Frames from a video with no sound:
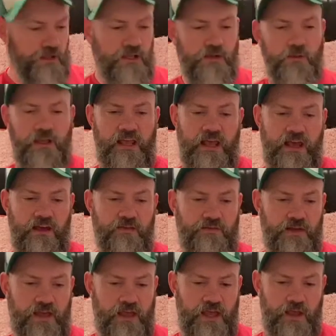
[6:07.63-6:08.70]
We have
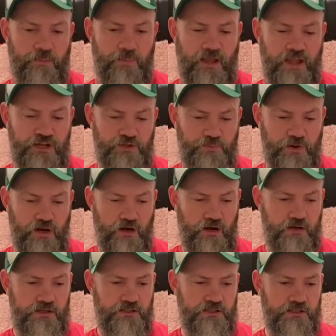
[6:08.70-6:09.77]
a Paige
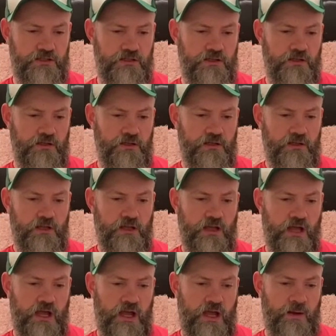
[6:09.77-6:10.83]
Pierce
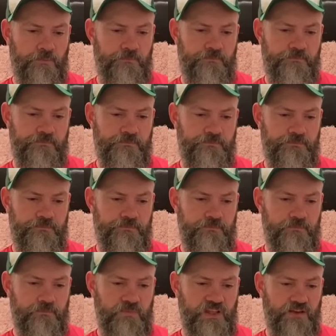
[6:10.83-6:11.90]

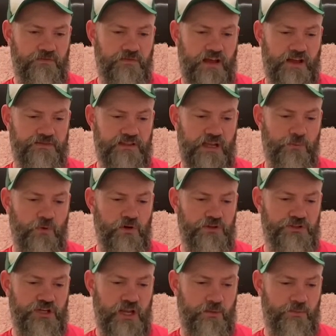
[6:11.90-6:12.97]
5-time world
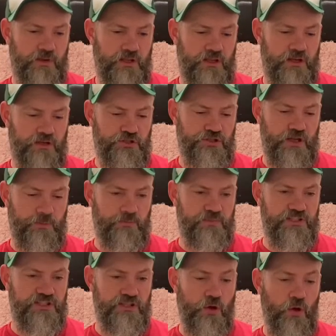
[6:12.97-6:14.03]
championship
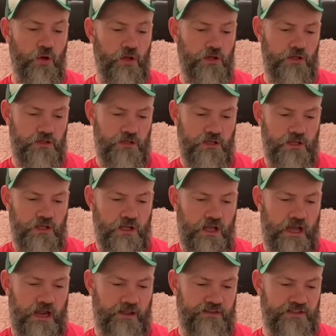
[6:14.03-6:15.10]
sole.
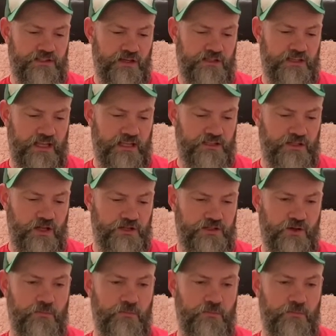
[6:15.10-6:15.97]
This looks like it's also a